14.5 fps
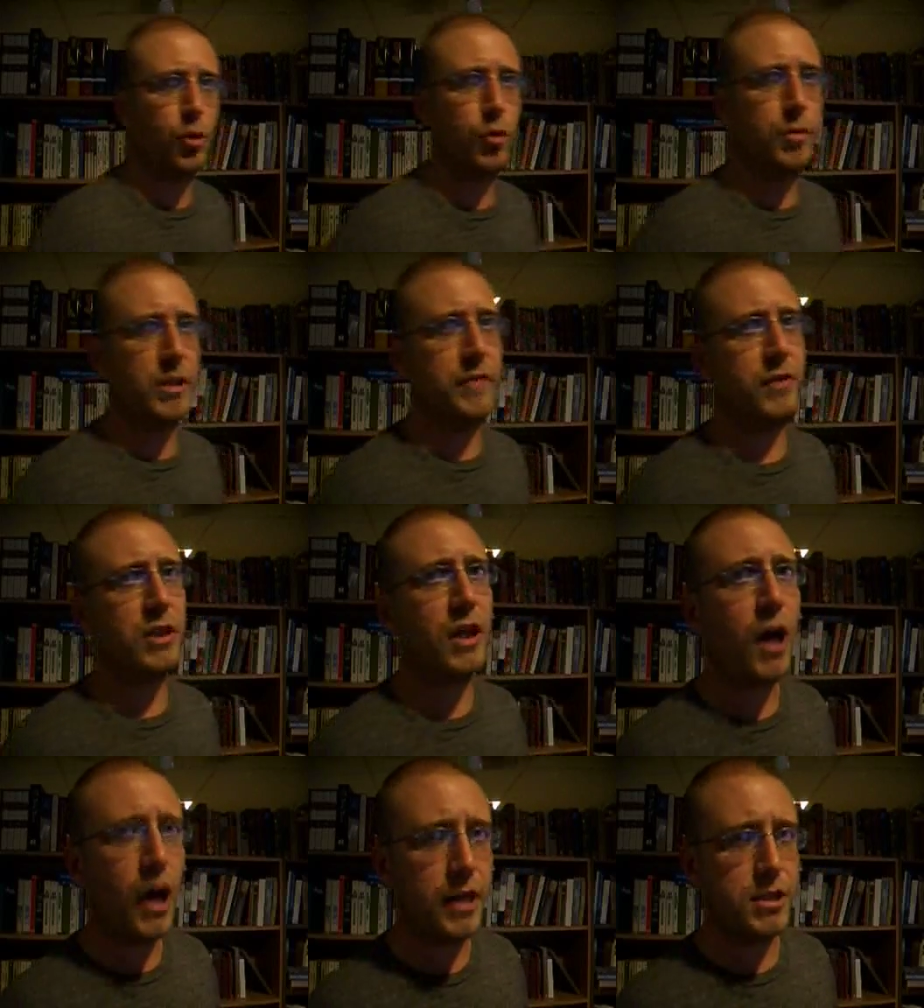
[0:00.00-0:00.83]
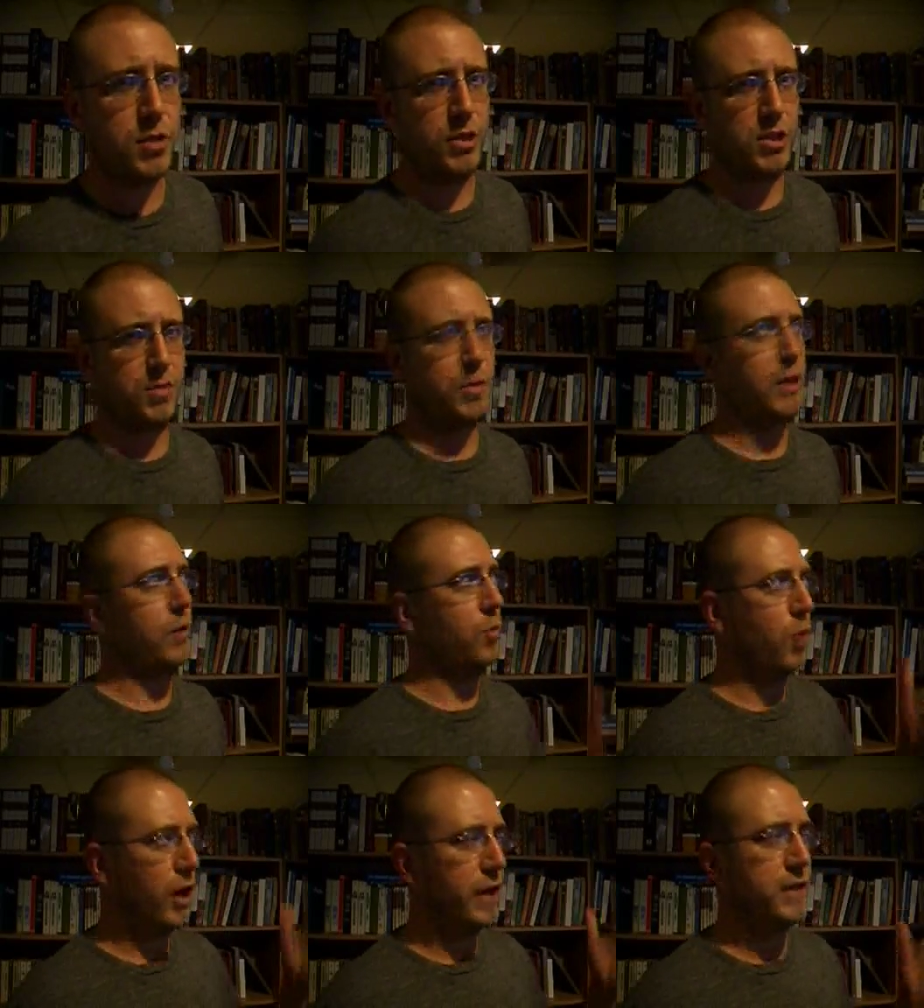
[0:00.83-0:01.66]
believe in God to explain.
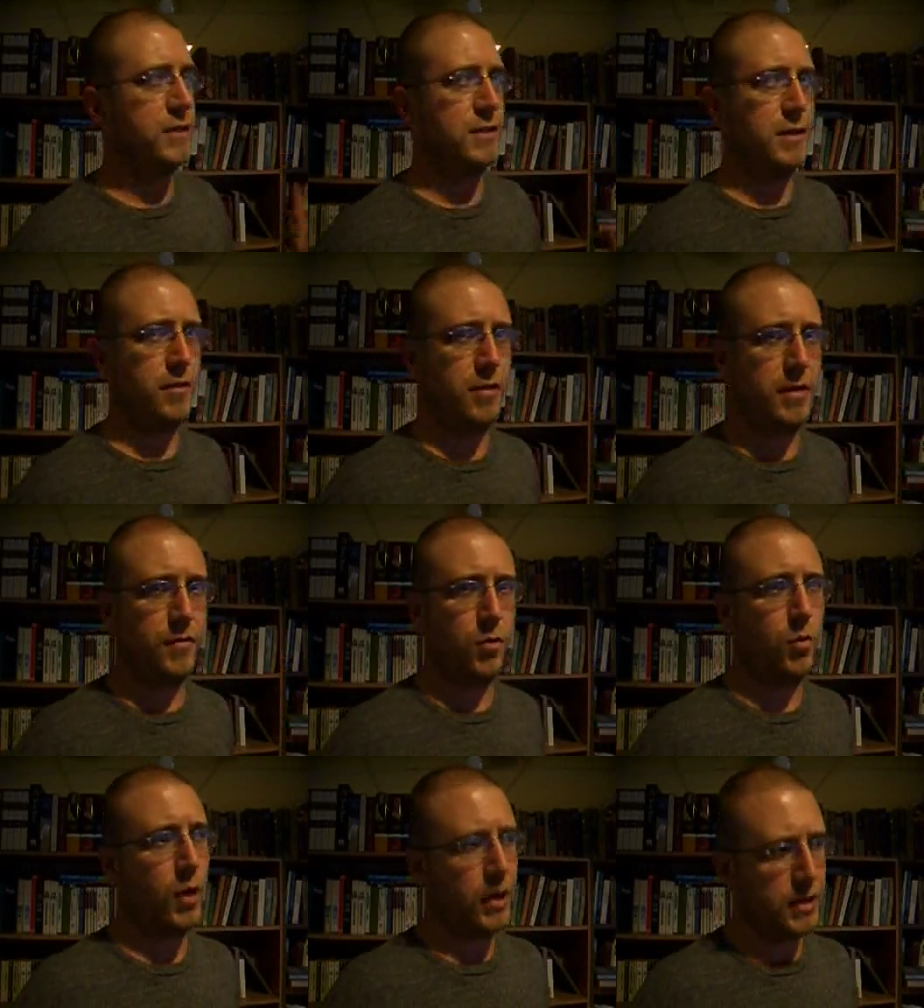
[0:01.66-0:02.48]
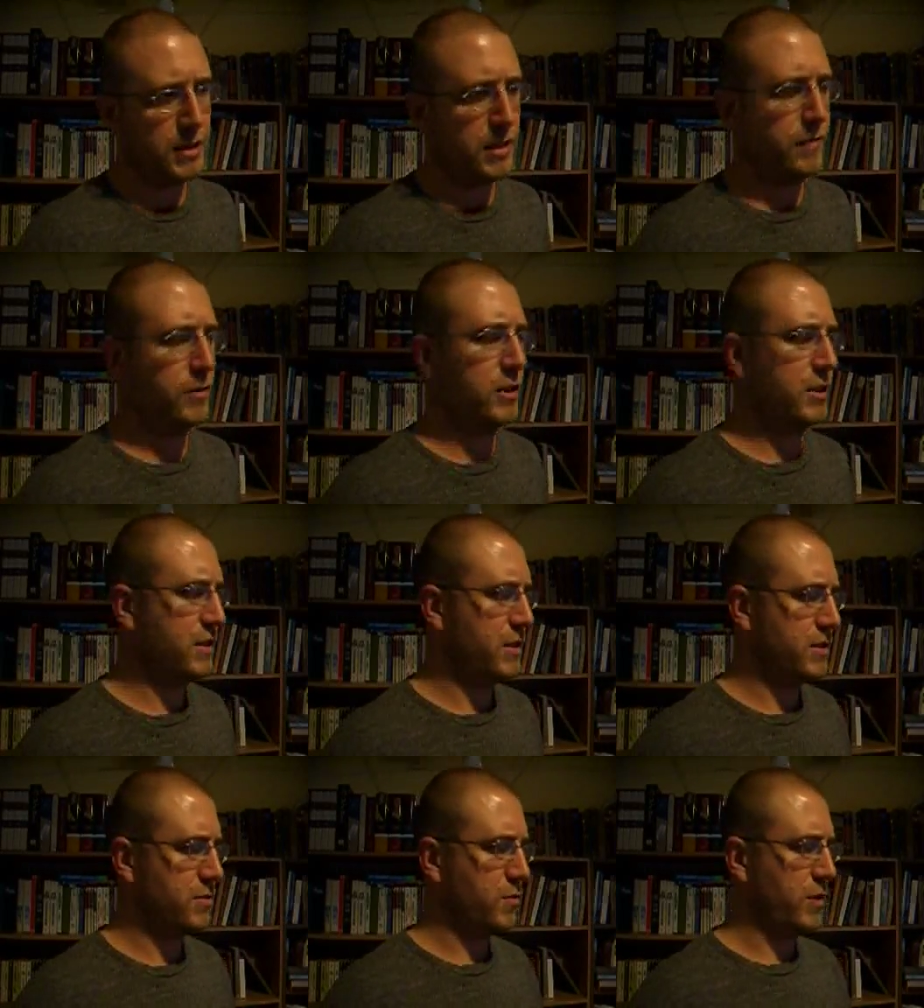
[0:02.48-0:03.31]
Why is there evil? Why does evil
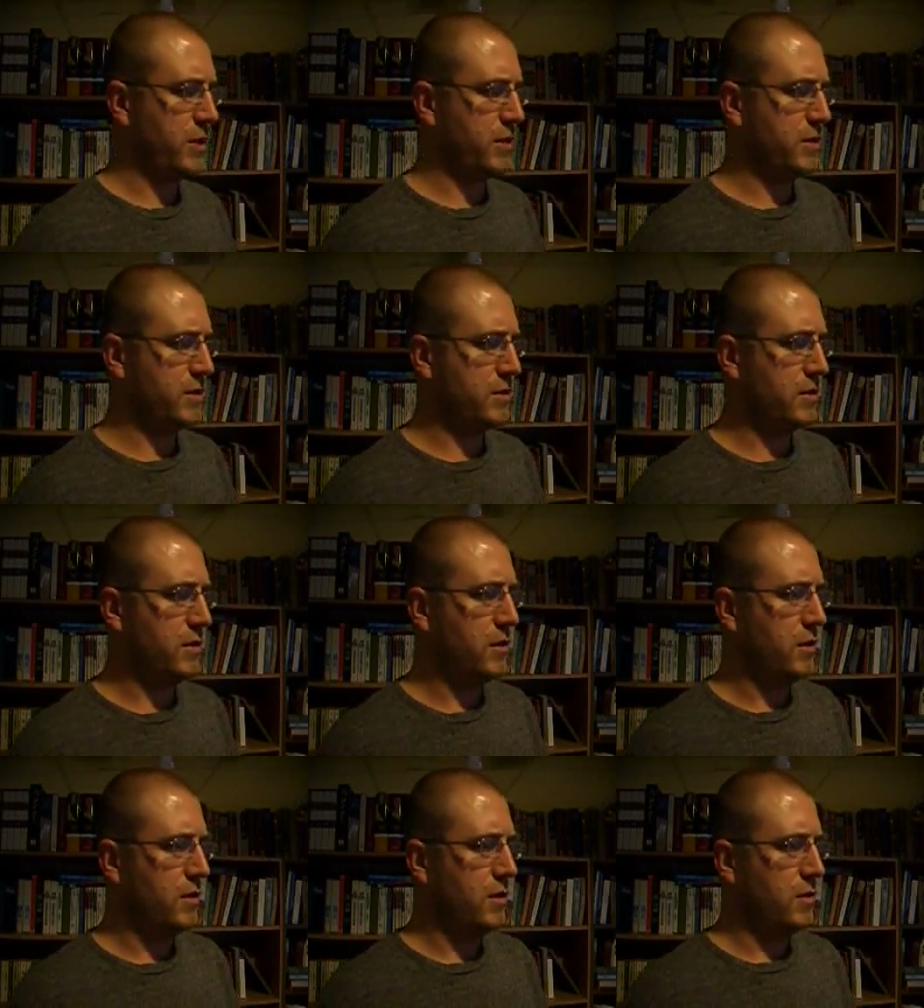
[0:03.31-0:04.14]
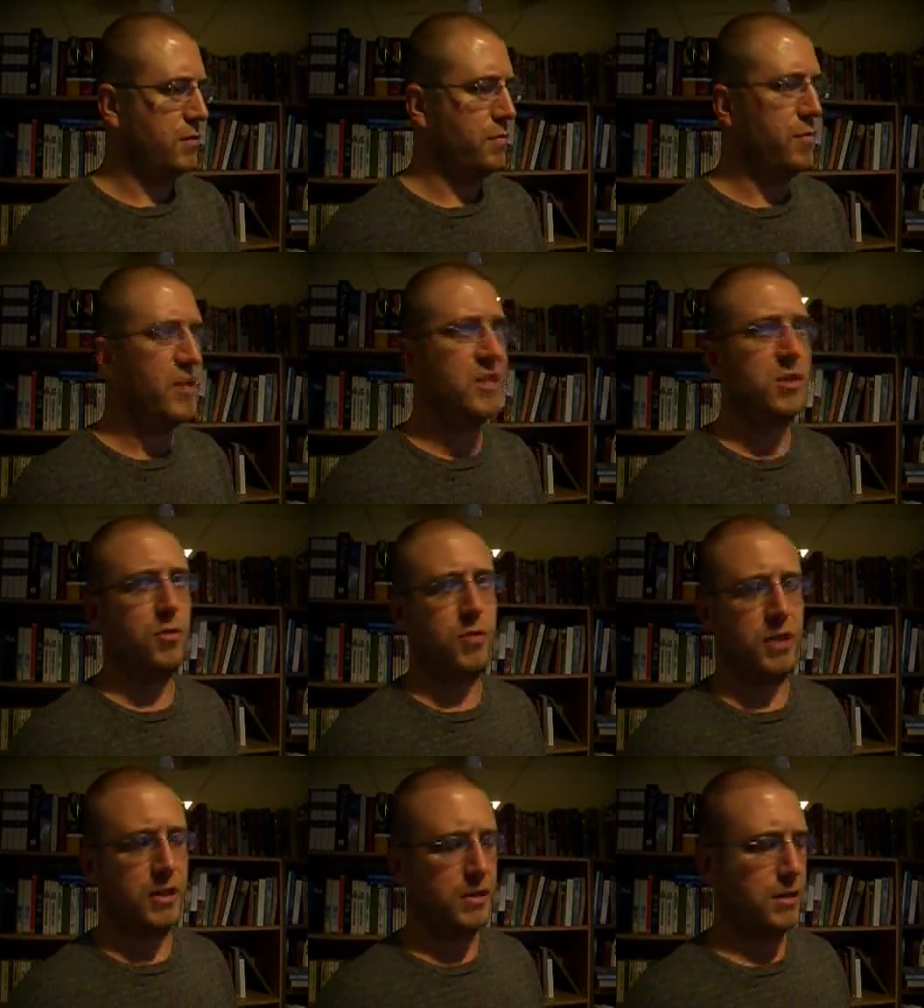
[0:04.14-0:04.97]
exist? Why does
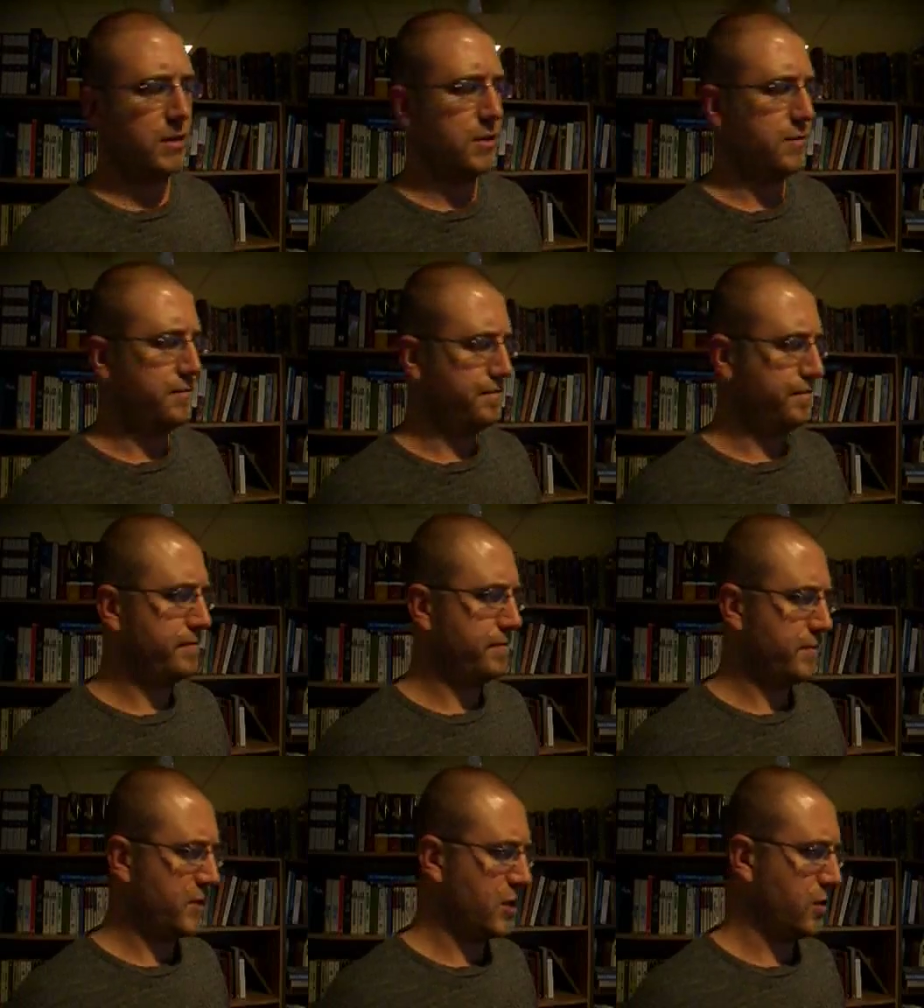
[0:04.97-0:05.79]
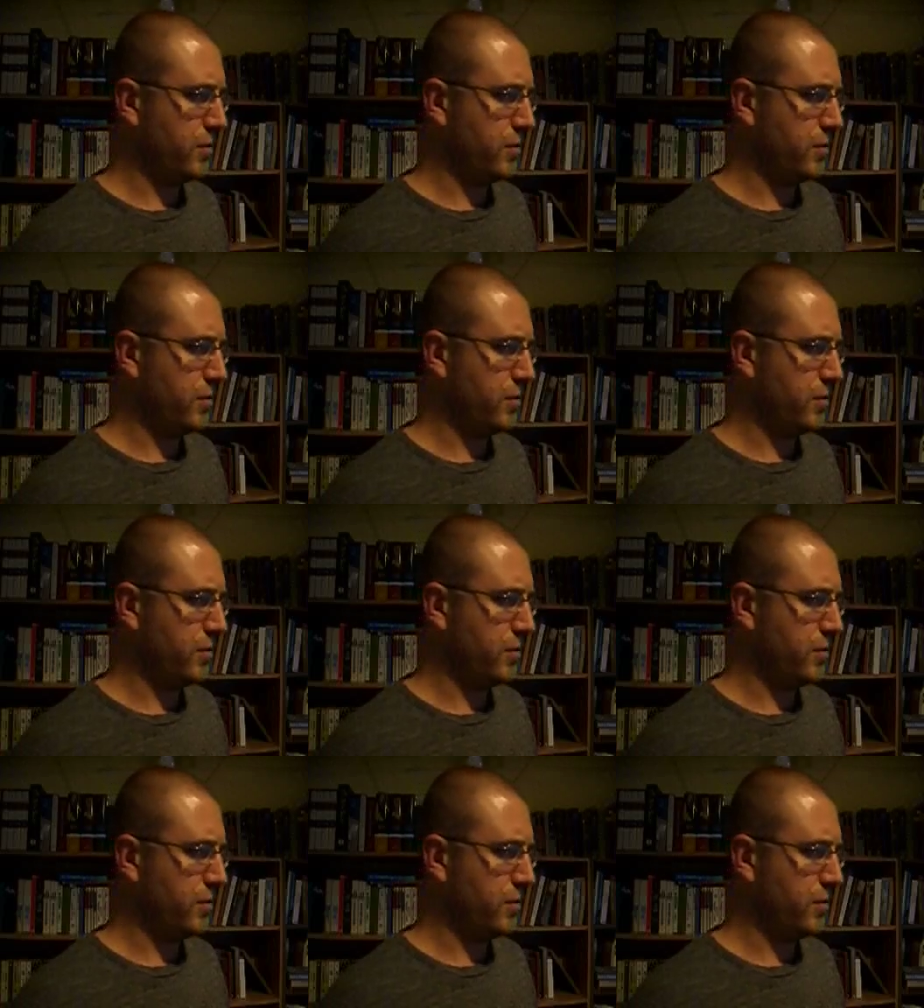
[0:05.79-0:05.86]
misery exist? So.